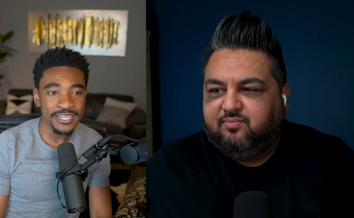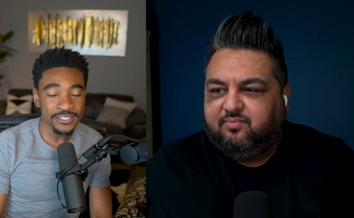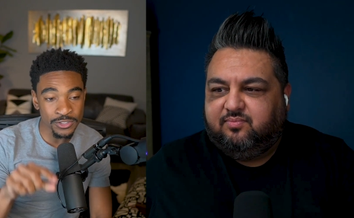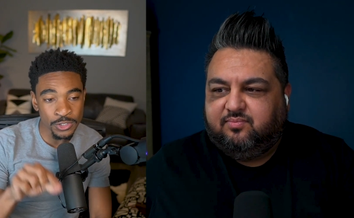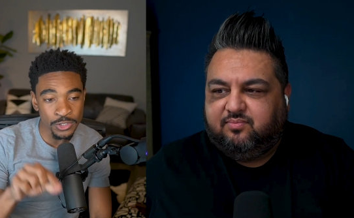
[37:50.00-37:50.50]
Speaker 1: to
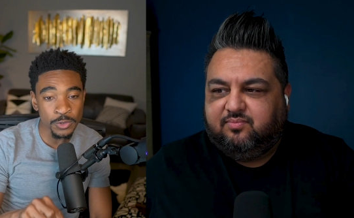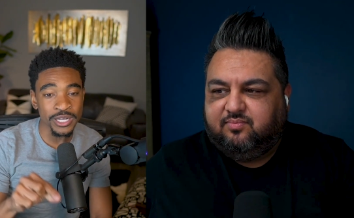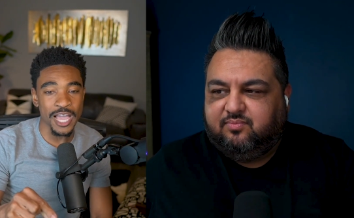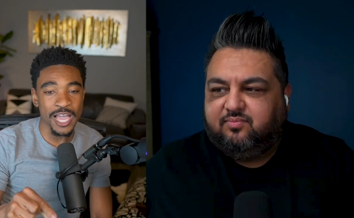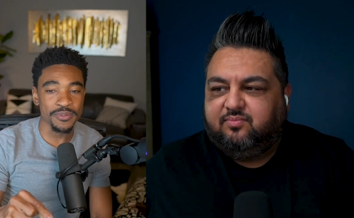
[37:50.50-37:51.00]
do what
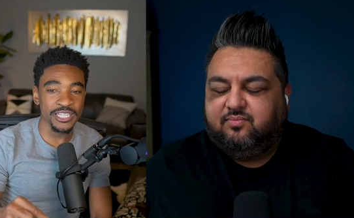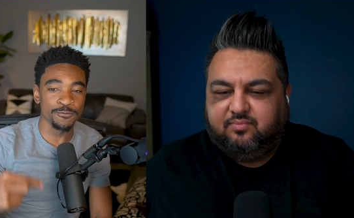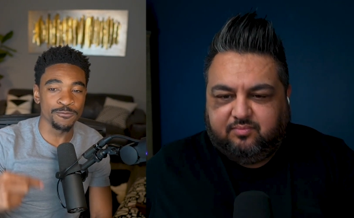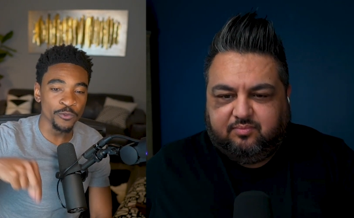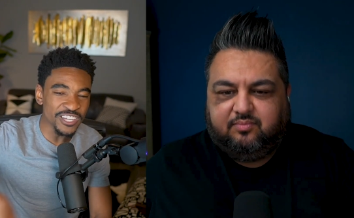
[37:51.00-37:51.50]
I believe
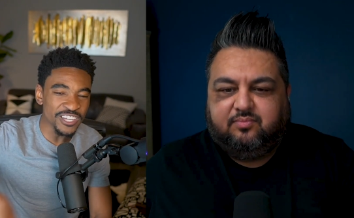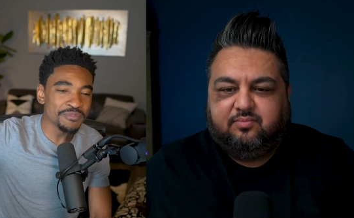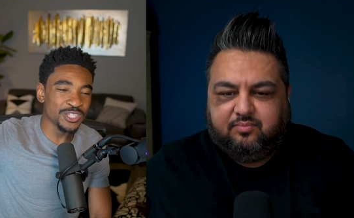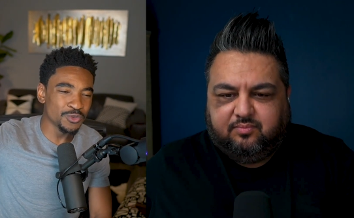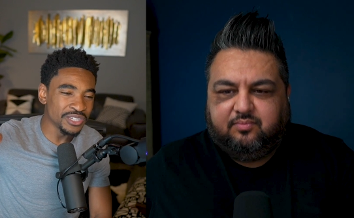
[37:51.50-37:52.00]
we've
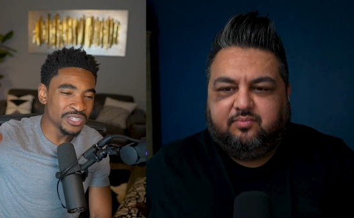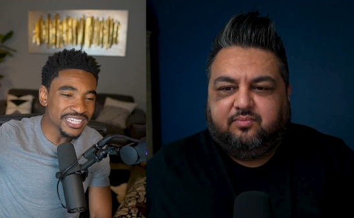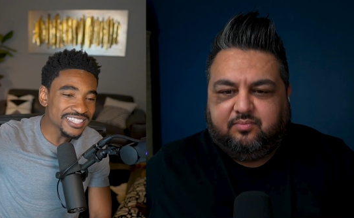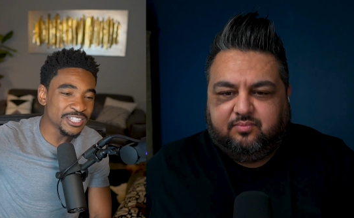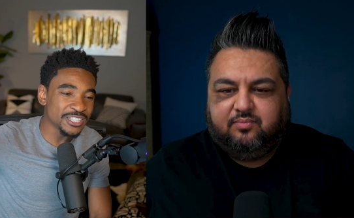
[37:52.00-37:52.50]
been
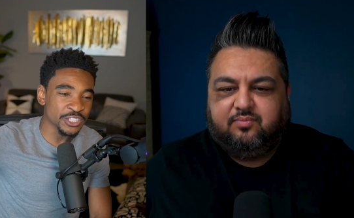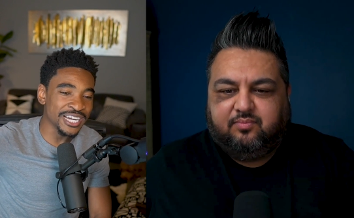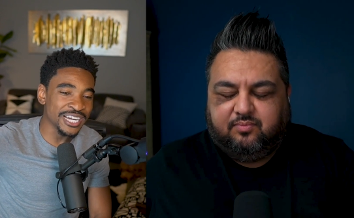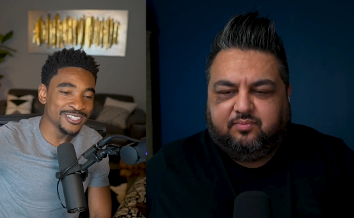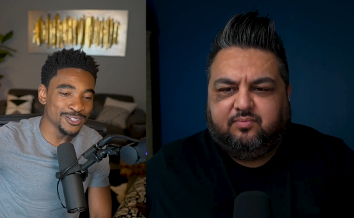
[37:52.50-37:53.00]
uniquely
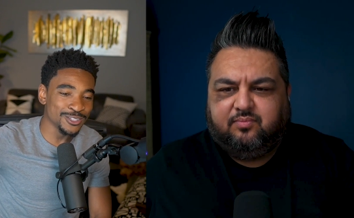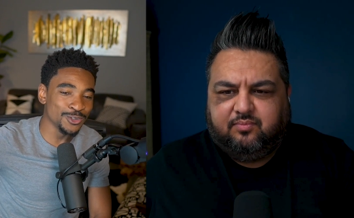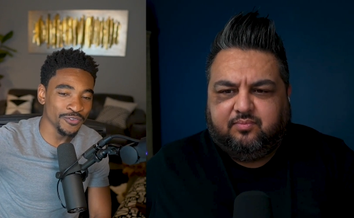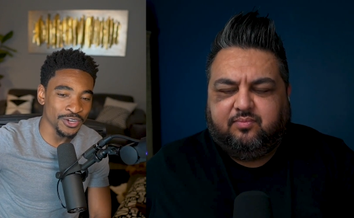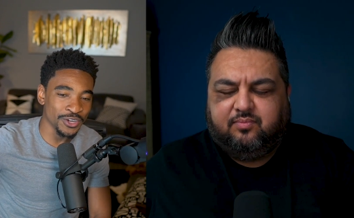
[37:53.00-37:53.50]
created to do
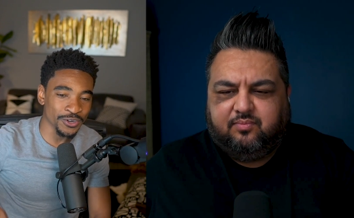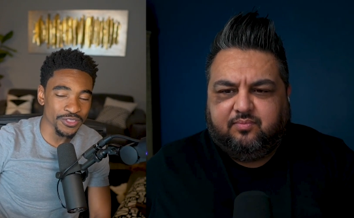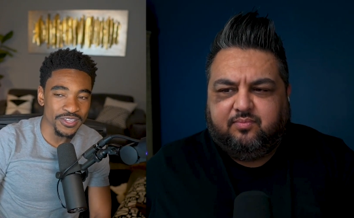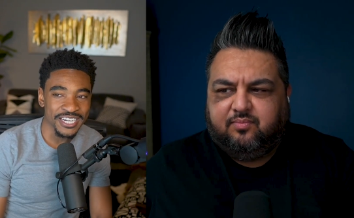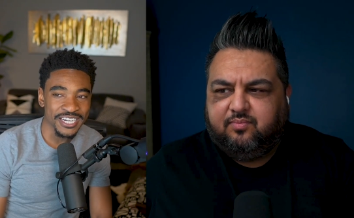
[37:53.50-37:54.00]
on the earth.
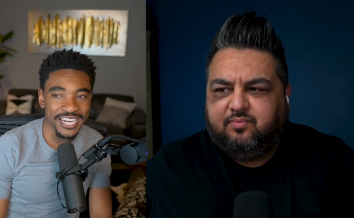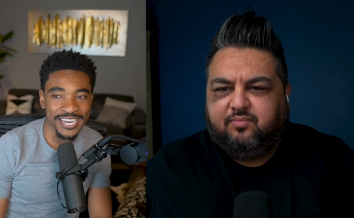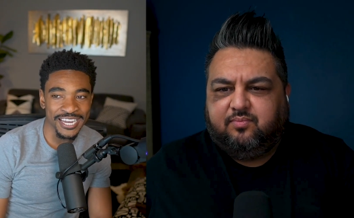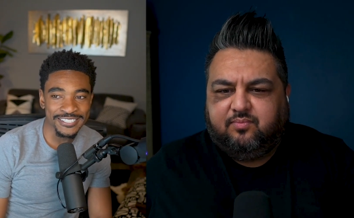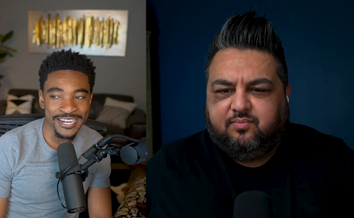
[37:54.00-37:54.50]

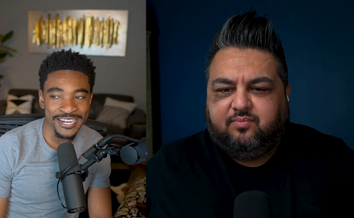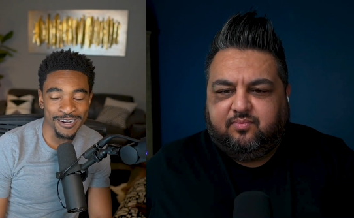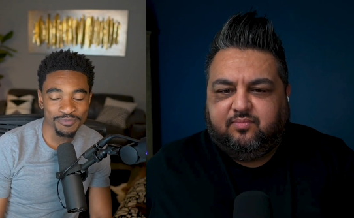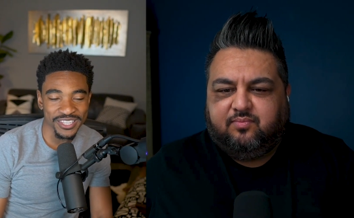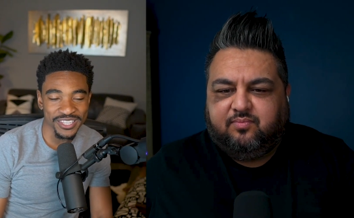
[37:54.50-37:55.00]
And
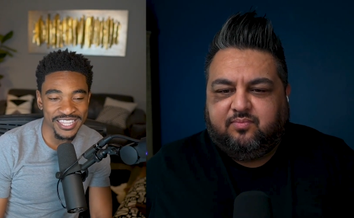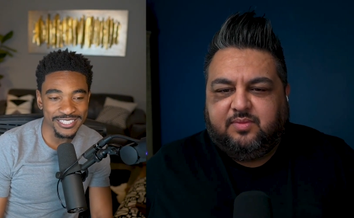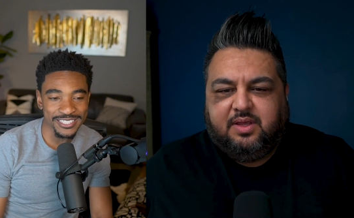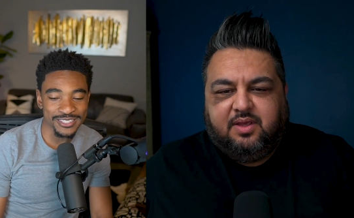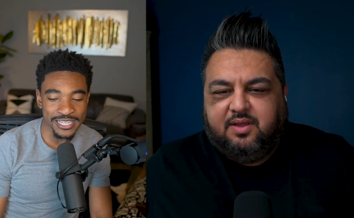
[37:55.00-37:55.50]

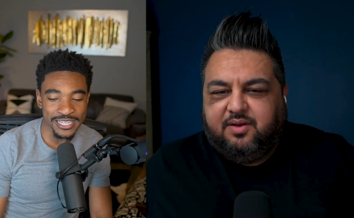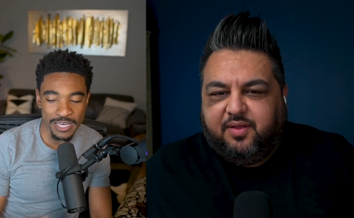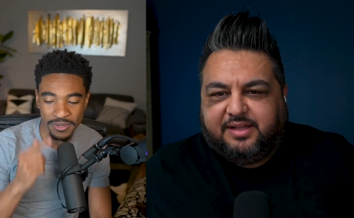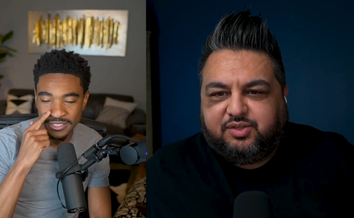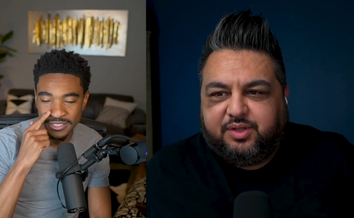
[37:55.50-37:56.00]
that's that.
Speaker 2: No,
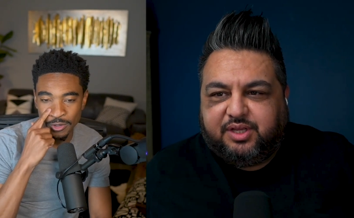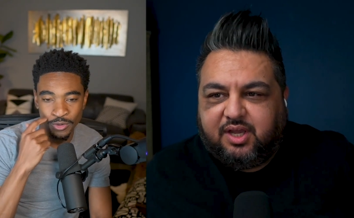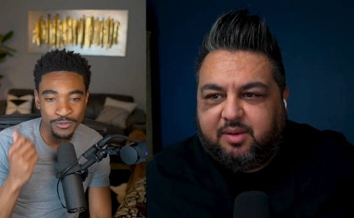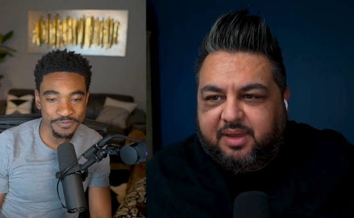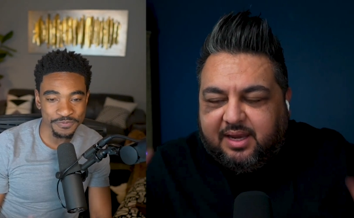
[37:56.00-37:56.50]
that's really
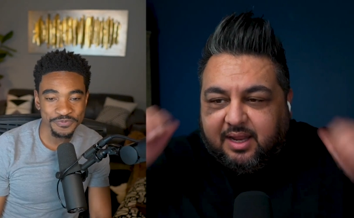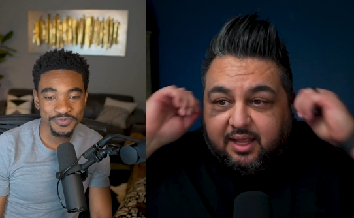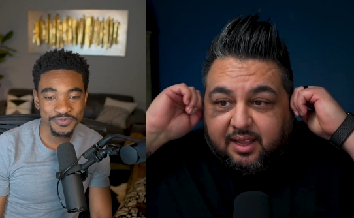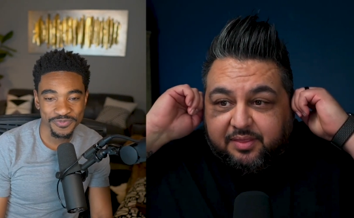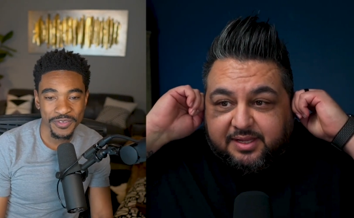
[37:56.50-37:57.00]
good, man.
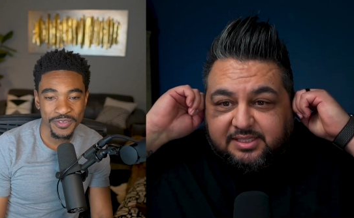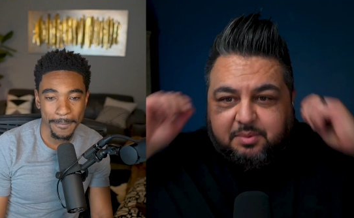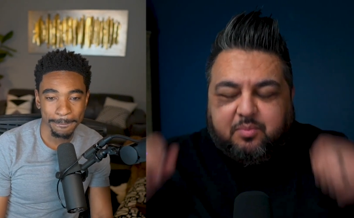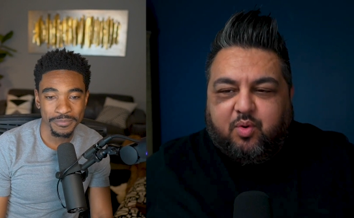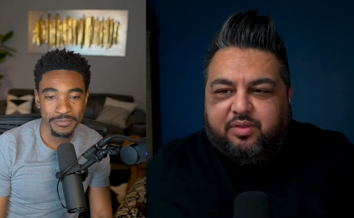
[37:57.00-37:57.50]
I think it's gonna
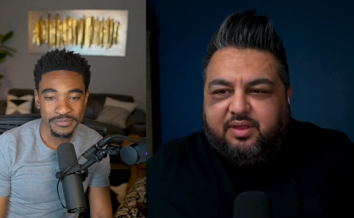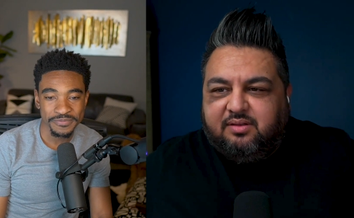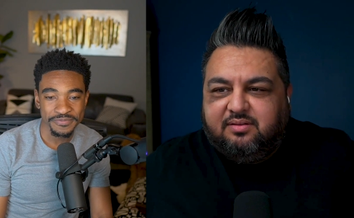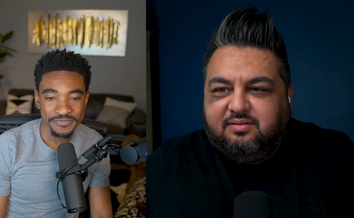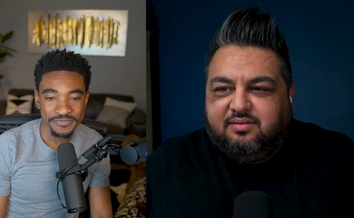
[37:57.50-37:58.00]
be more than,
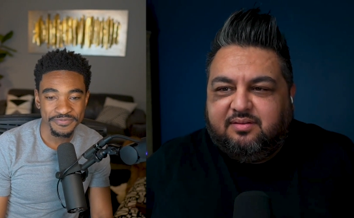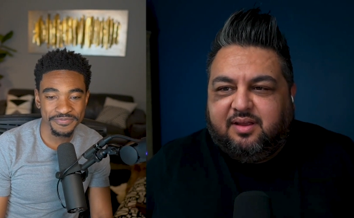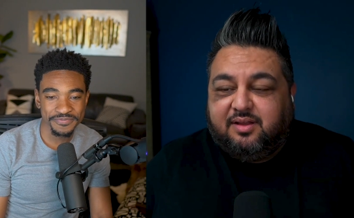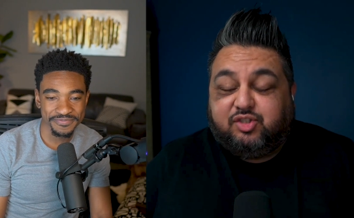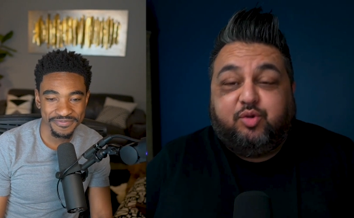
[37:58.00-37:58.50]

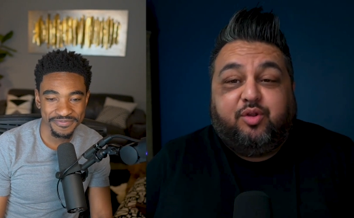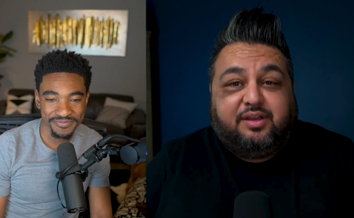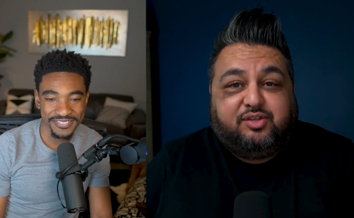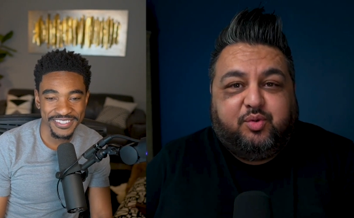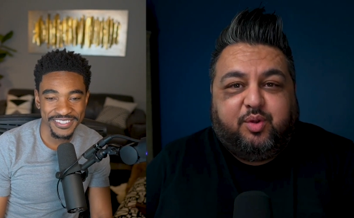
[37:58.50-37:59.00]
sooner than
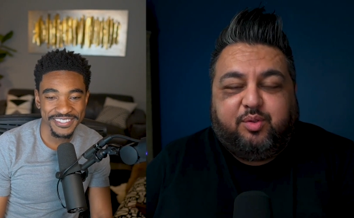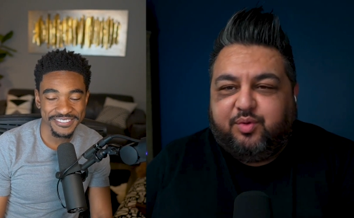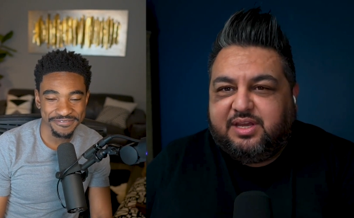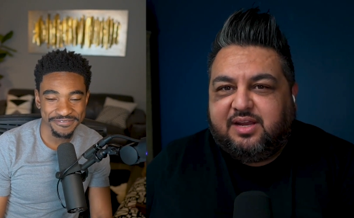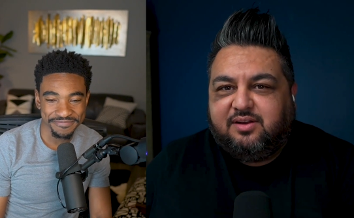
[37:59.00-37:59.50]
2 or
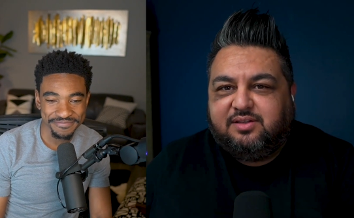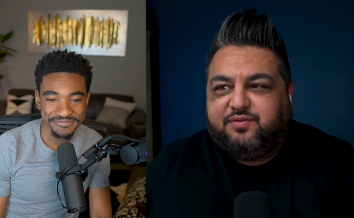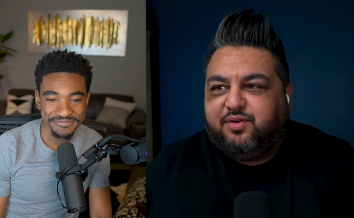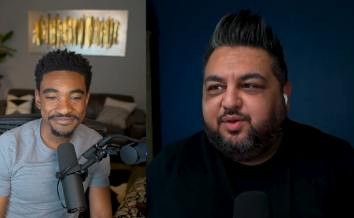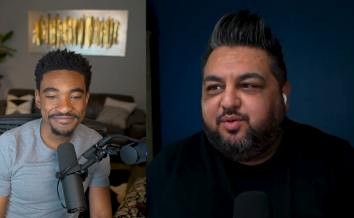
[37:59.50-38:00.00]
3 years
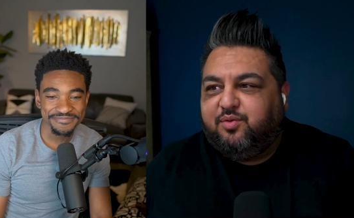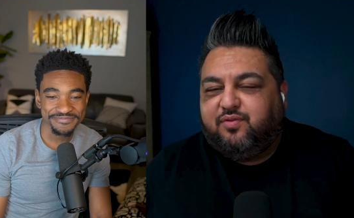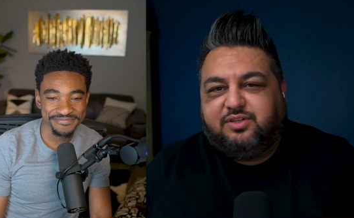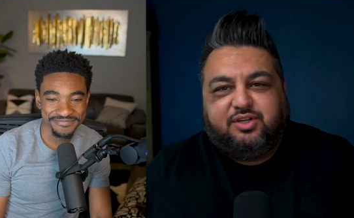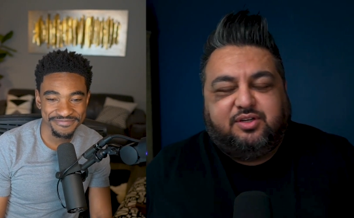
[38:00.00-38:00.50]
for you, for
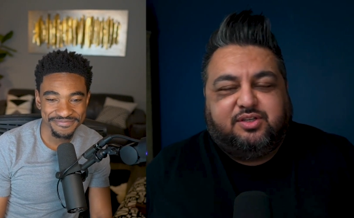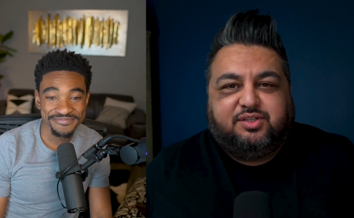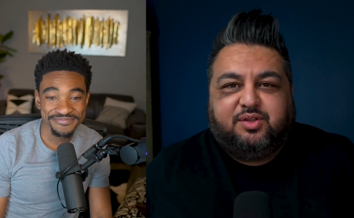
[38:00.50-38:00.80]
sure. Just